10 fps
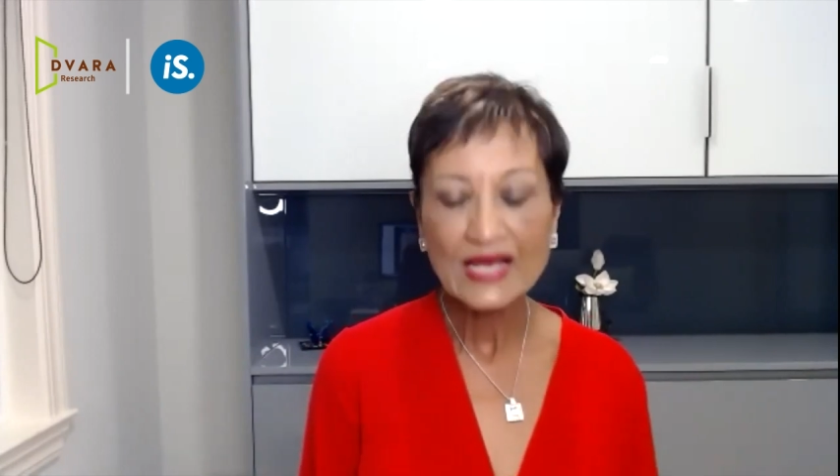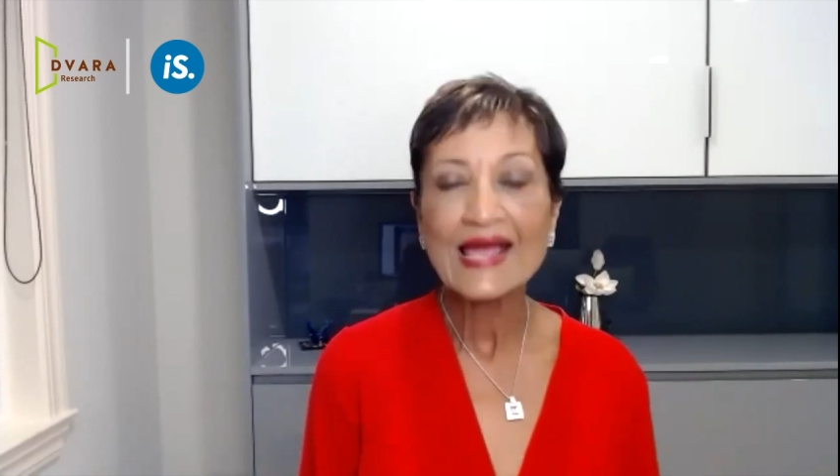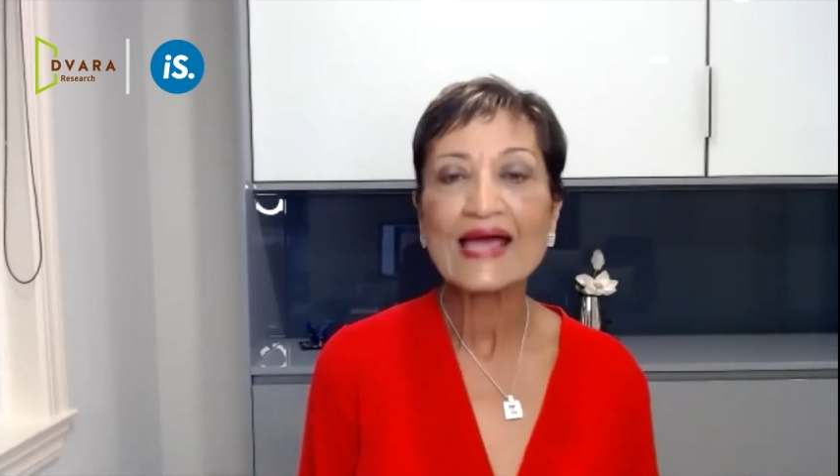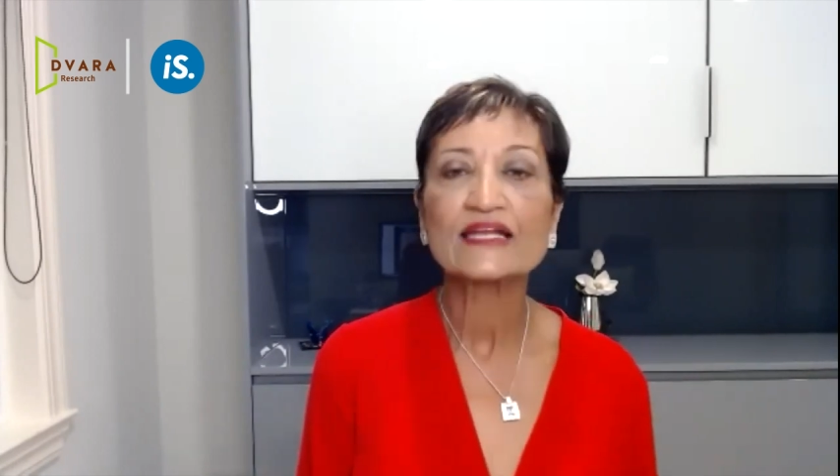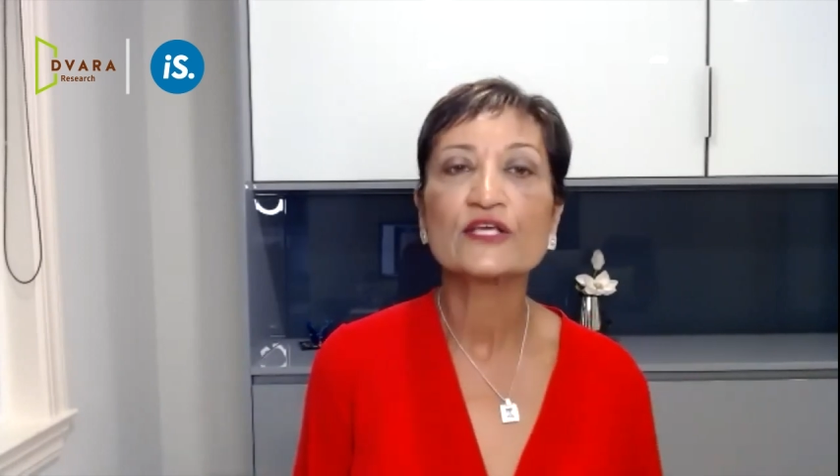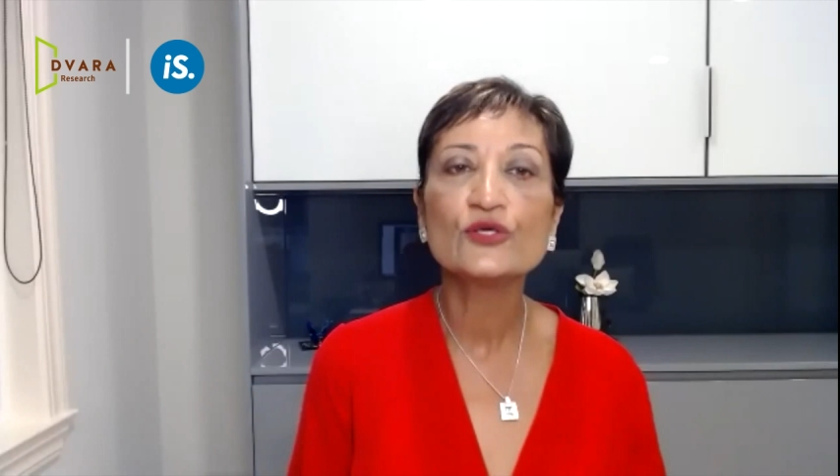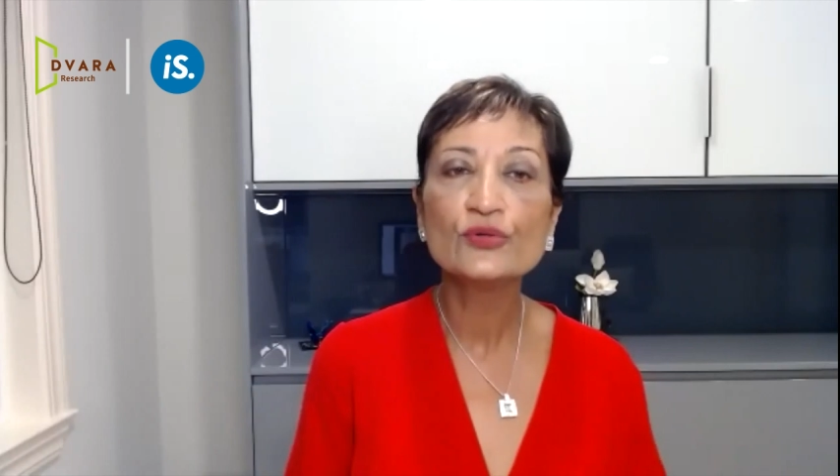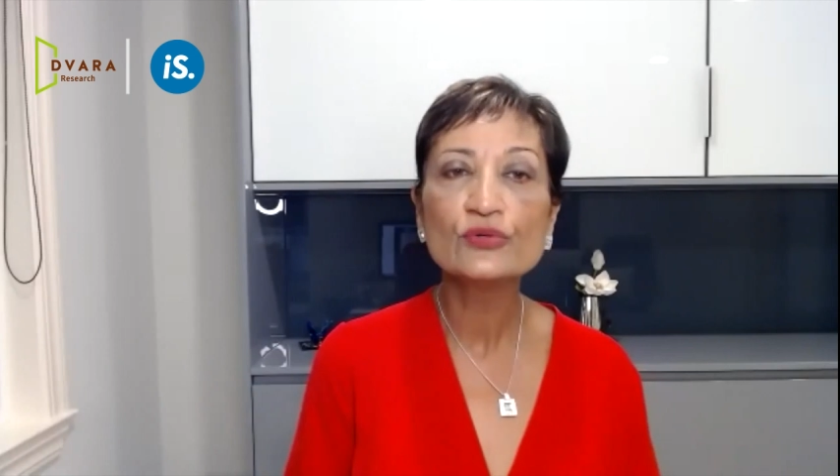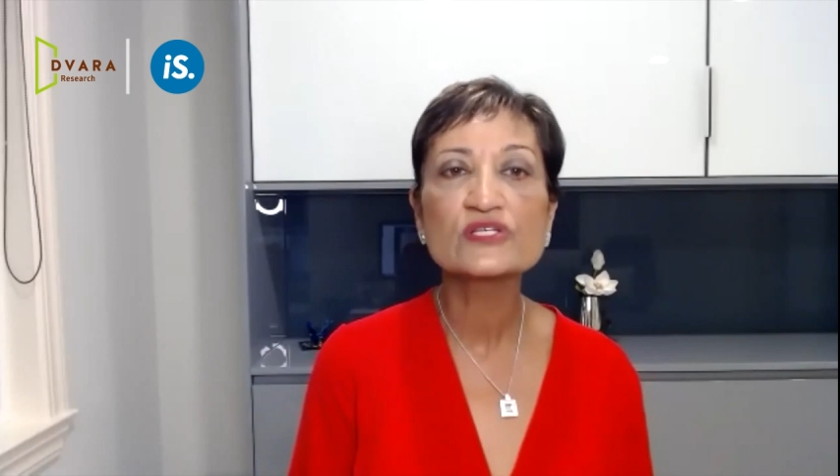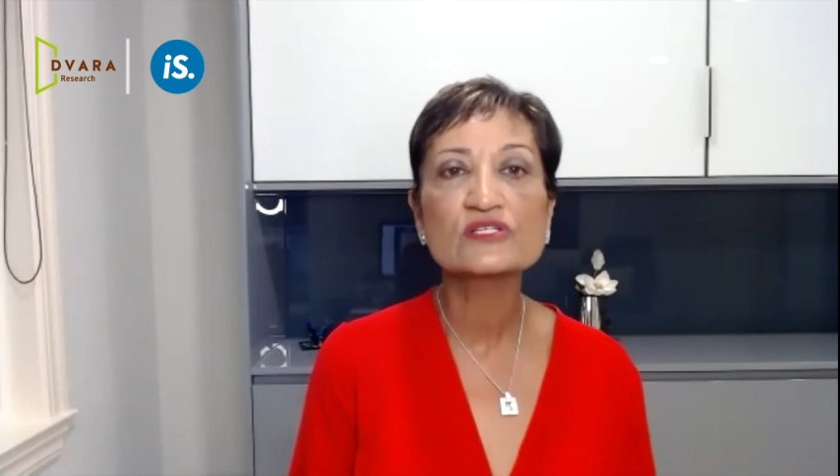and it
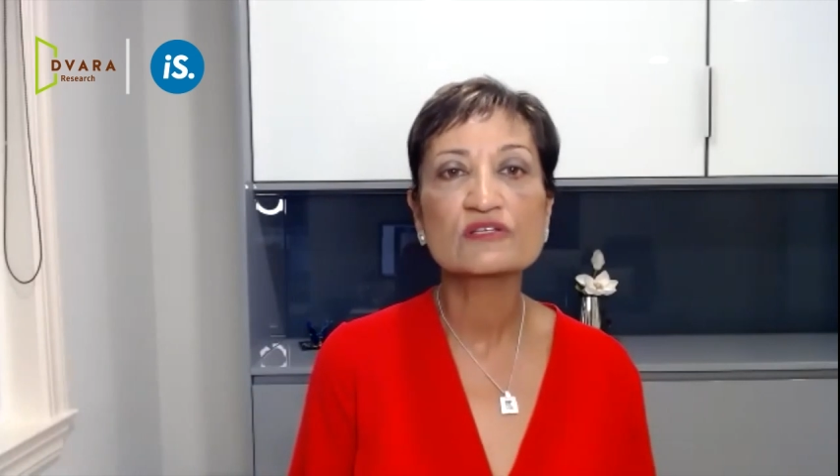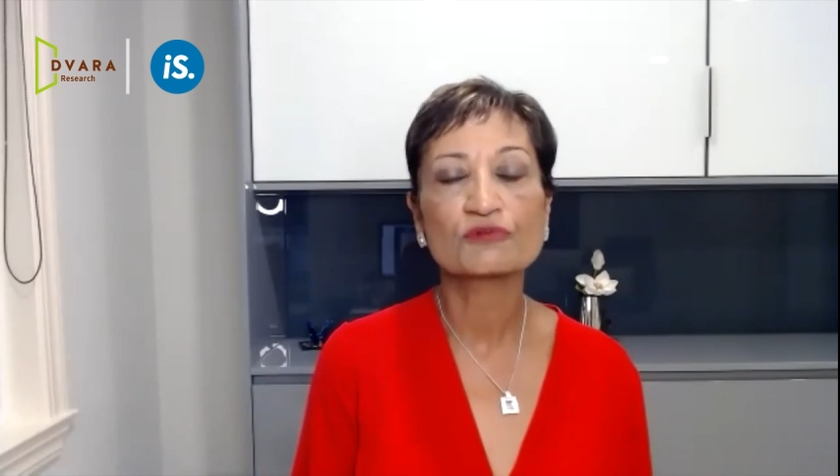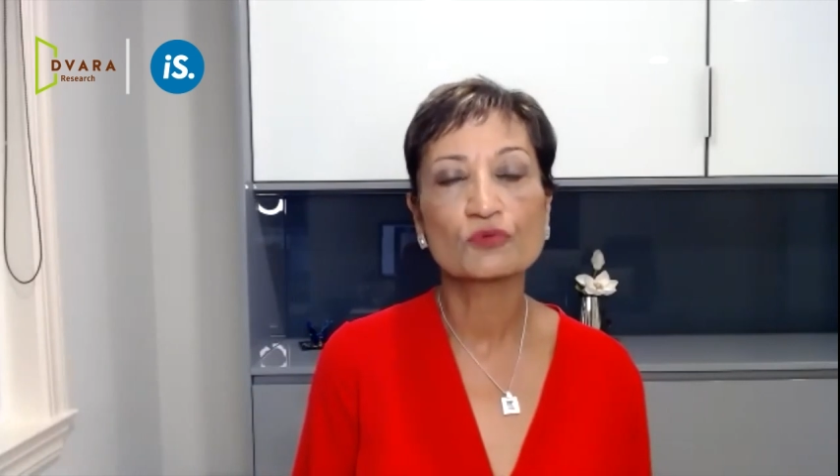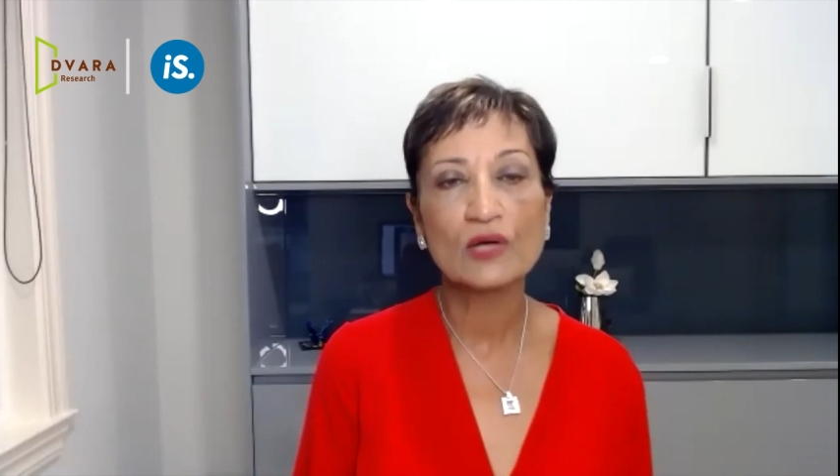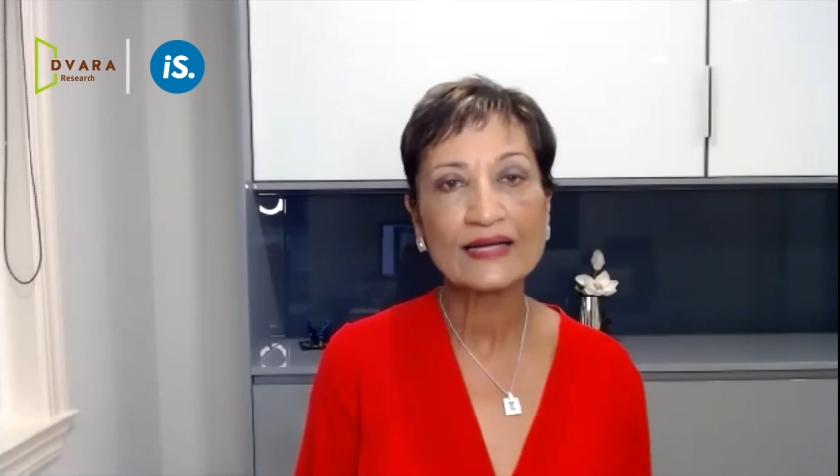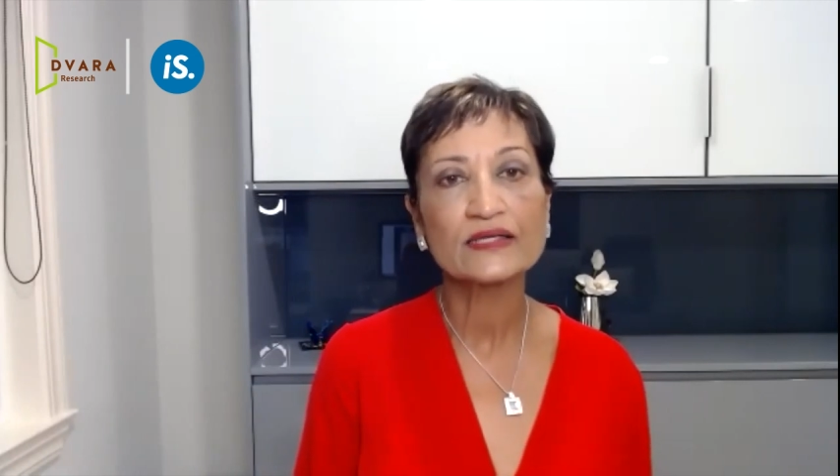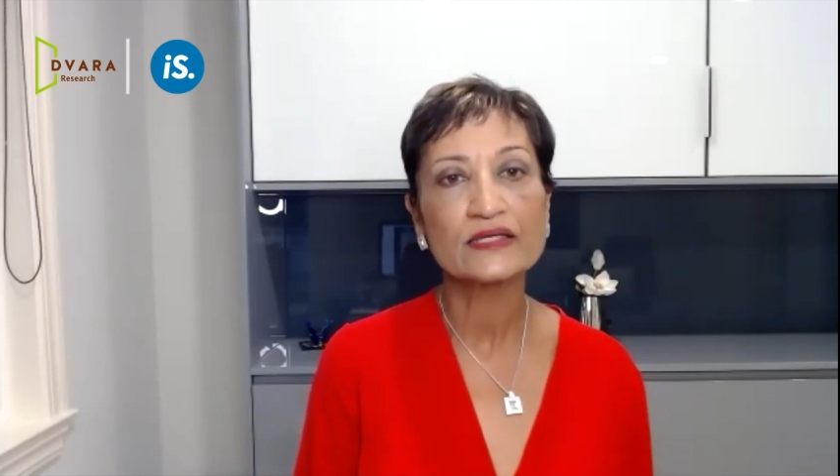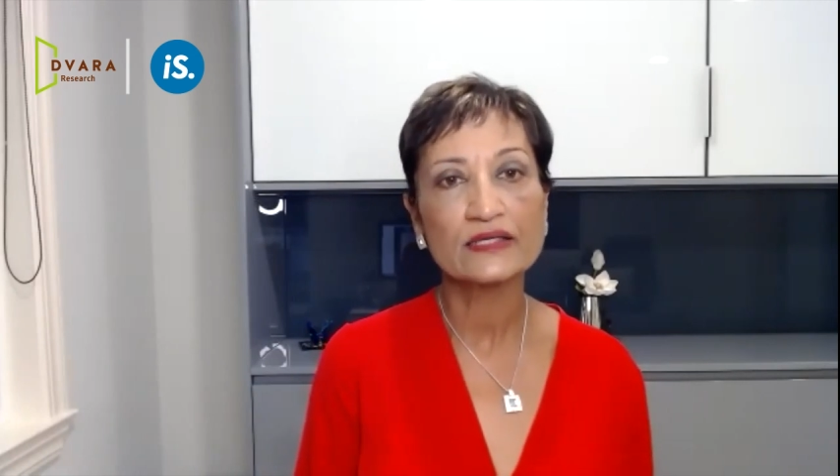uses a variety